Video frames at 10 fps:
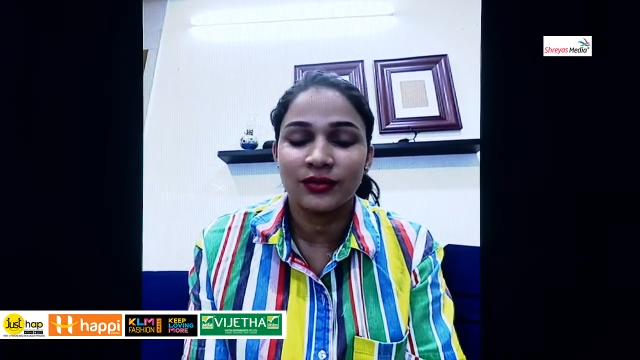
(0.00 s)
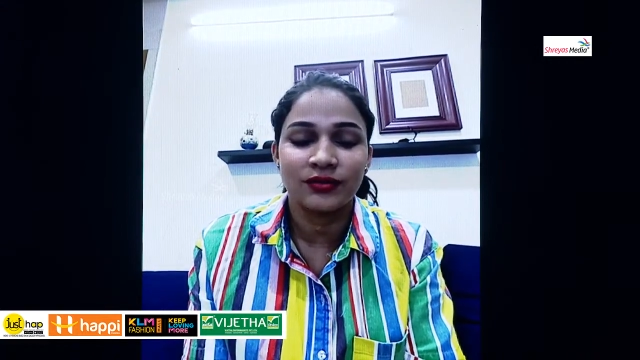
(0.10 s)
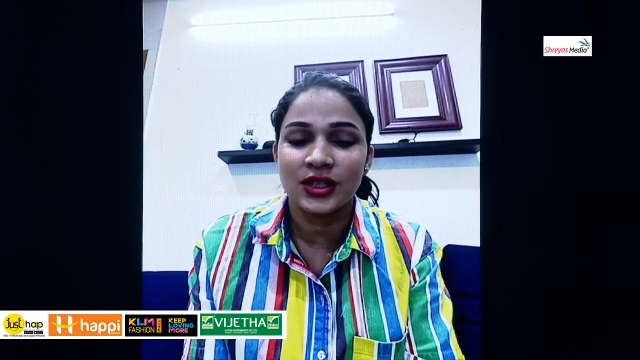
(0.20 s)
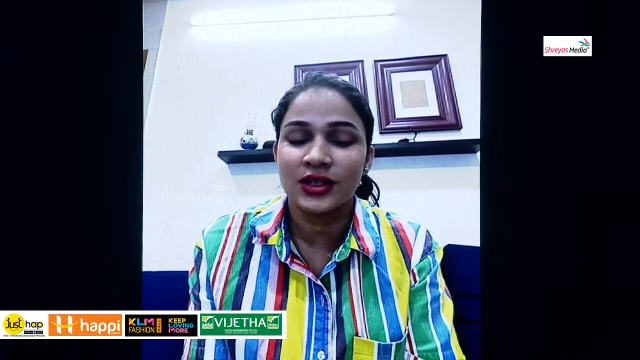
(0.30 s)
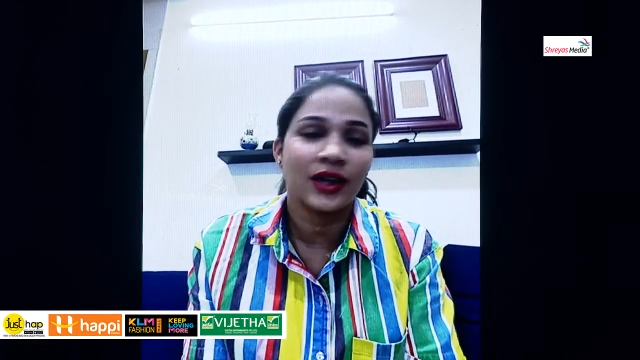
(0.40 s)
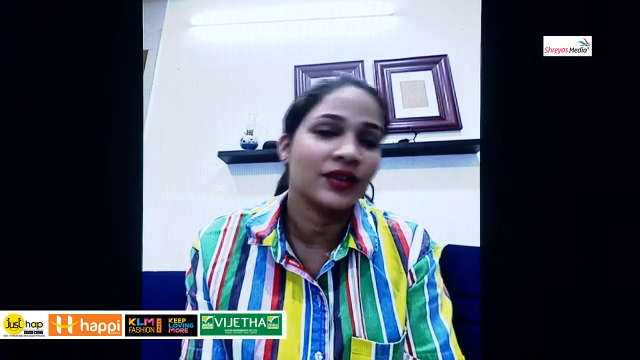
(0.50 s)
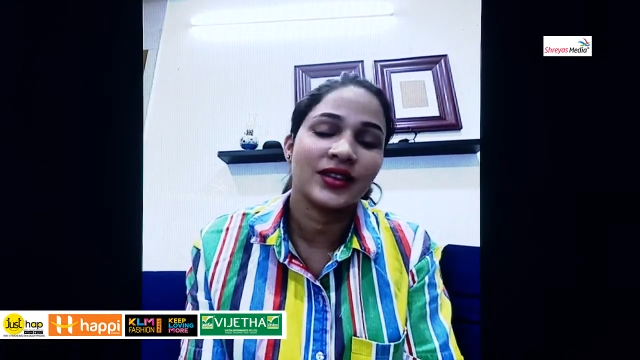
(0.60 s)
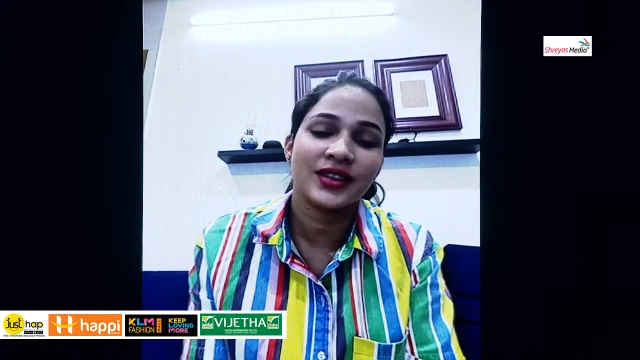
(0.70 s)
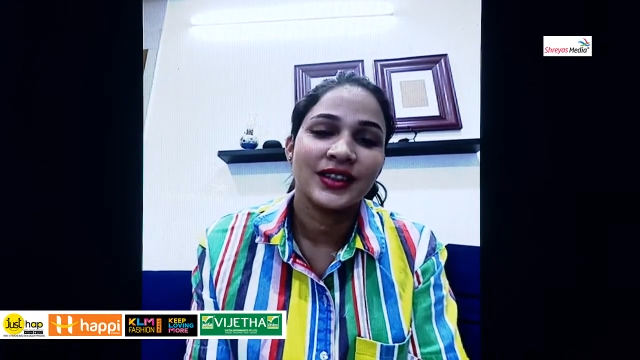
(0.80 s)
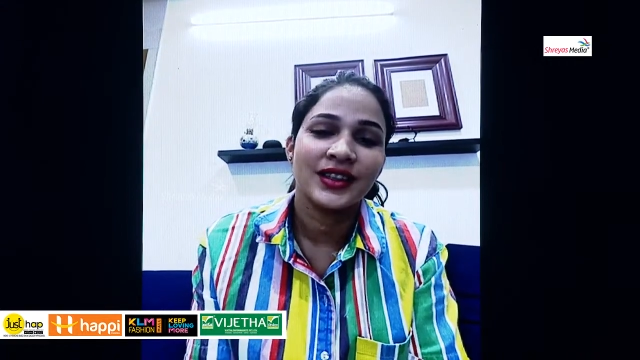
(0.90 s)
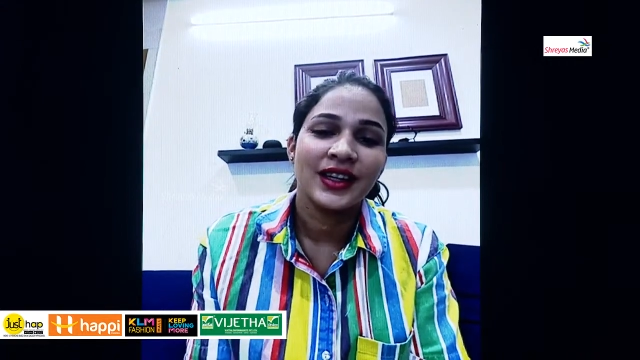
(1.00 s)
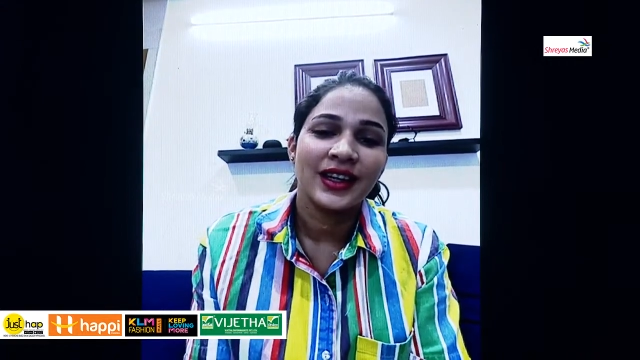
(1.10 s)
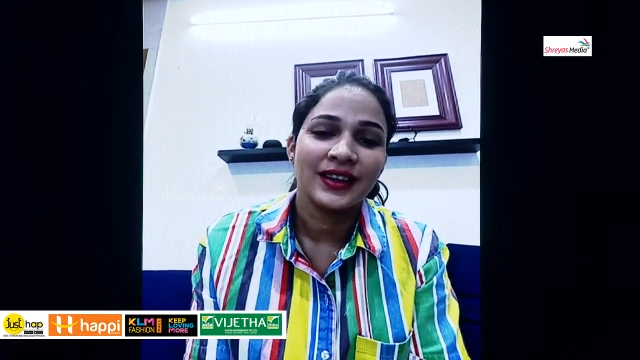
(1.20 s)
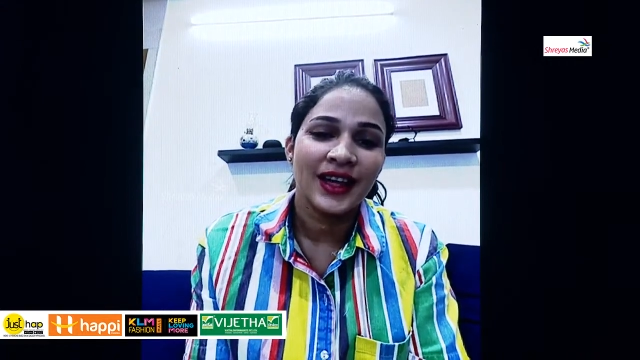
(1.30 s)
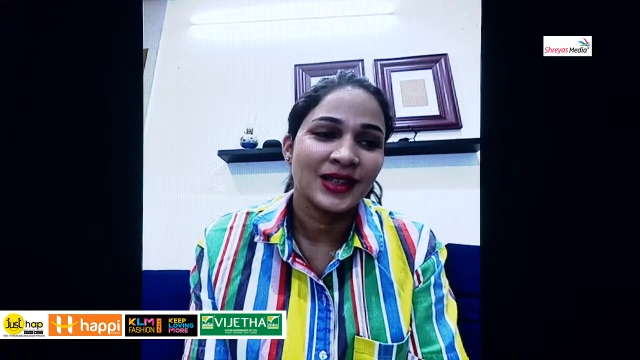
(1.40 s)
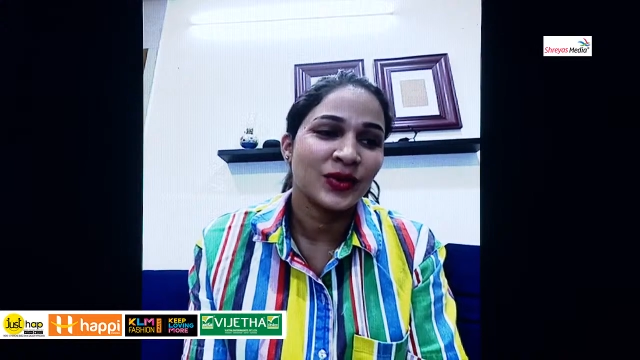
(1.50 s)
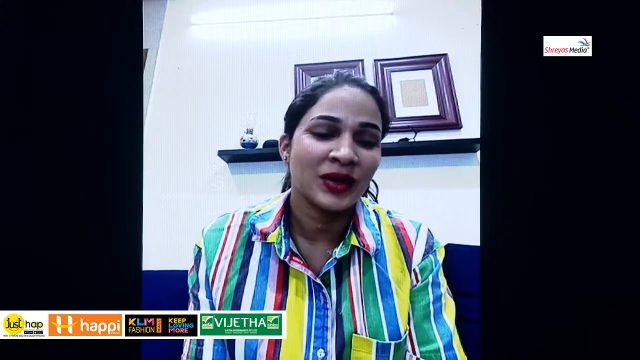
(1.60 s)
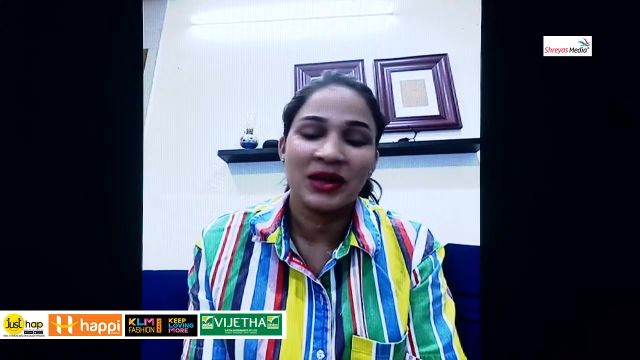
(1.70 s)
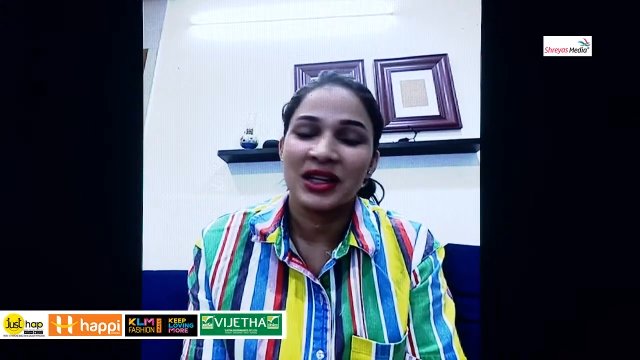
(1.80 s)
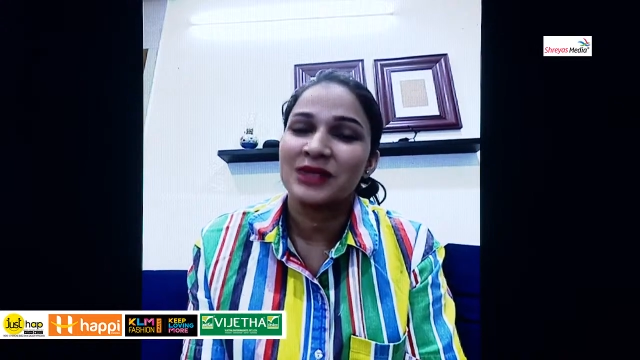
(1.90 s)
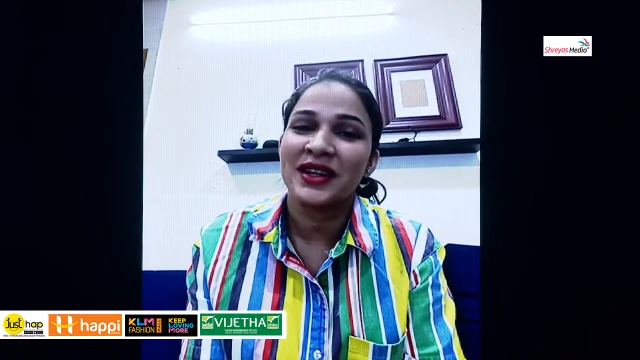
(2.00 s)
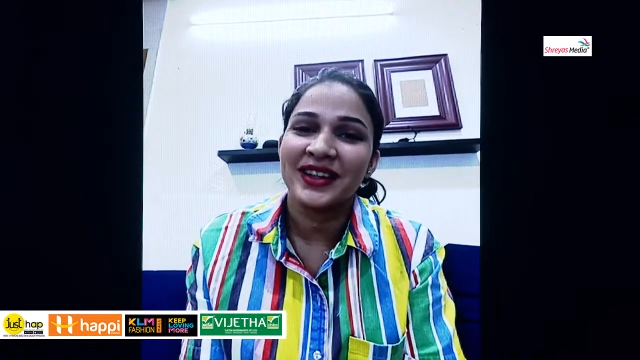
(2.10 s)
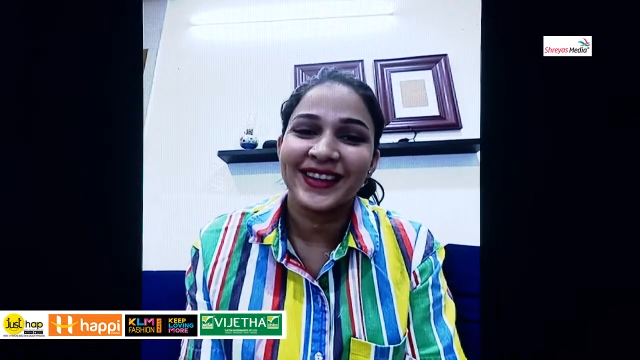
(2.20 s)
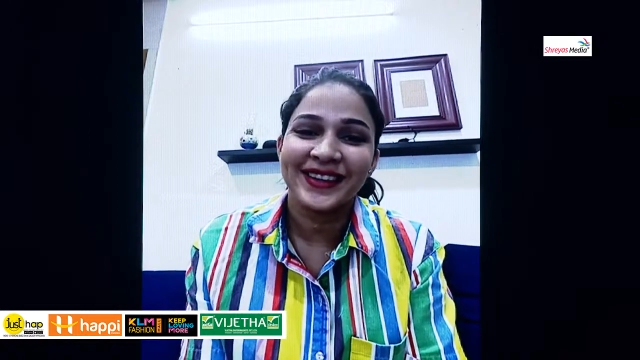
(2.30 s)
just love it. That's what I'm expecting.